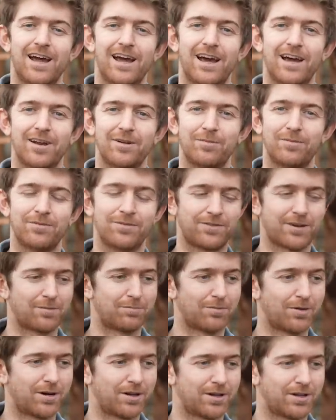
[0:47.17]
And in
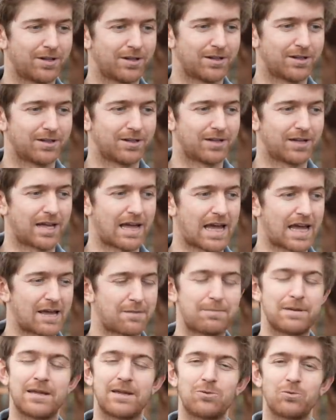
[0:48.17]
fact, my "Hey
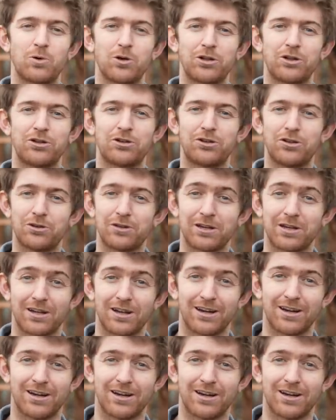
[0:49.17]
Pete, what are you doing?"